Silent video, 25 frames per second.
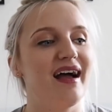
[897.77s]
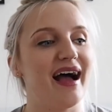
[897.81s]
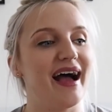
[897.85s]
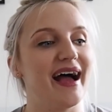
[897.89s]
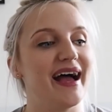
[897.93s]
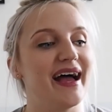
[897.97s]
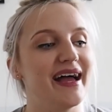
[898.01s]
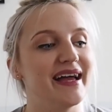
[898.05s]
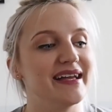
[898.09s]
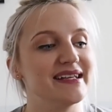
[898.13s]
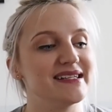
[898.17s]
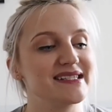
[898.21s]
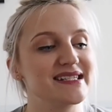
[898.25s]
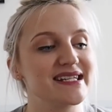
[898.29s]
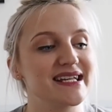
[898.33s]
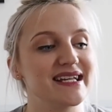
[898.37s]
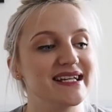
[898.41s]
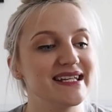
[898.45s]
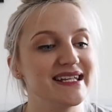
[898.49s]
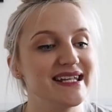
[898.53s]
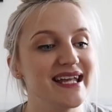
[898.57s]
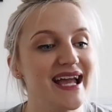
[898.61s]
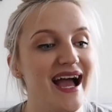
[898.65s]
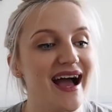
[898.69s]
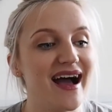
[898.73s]
And
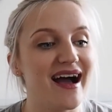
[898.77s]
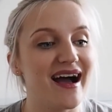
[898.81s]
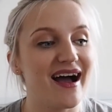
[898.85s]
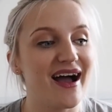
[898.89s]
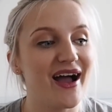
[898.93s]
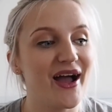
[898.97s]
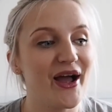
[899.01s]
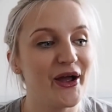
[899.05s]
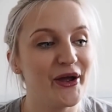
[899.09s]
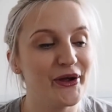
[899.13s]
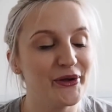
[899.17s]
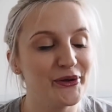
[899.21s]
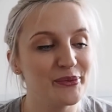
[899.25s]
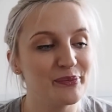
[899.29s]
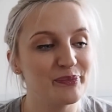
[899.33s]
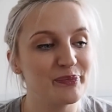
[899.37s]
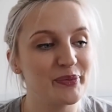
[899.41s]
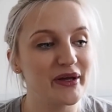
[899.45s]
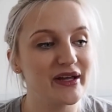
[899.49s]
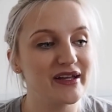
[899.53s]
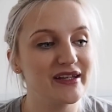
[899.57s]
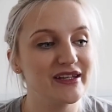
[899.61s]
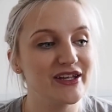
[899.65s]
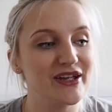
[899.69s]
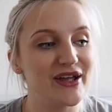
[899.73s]
yeah, I
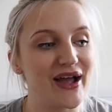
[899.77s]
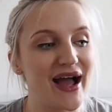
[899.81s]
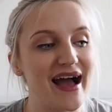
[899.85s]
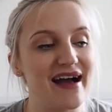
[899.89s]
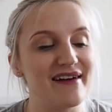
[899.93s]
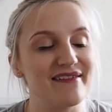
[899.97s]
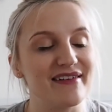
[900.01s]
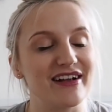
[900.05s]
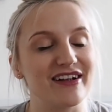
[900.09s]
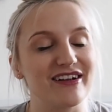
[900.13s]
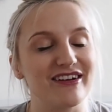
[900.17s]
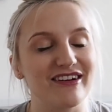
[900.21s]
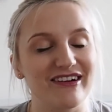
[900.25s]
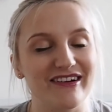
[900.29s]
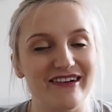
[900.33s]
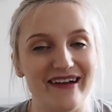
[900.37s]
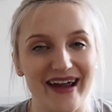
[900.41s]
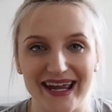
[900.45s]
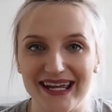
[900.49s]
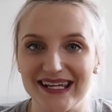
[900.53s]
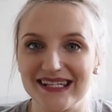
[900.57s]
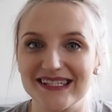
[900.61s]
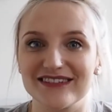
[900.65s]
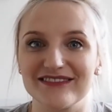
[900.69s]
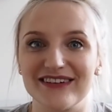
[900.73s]
hope you have a
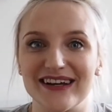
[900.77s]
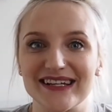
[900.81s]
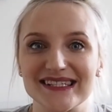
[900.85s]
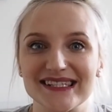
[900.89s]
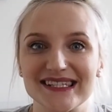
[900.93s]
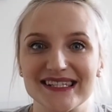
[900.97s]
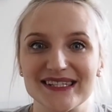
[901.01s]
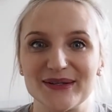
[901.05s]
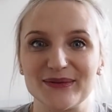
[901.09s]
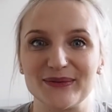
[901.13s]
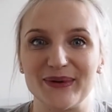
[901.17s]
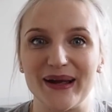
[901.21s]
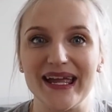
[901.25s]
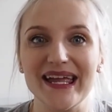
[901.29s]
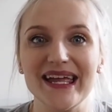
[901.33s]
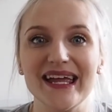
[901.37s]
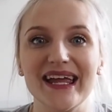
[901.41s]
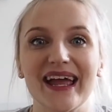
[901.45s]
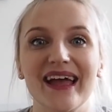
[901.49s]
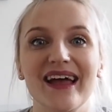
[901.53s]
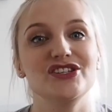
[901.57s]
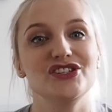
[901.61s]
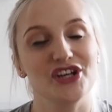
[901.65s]
great rest of the week.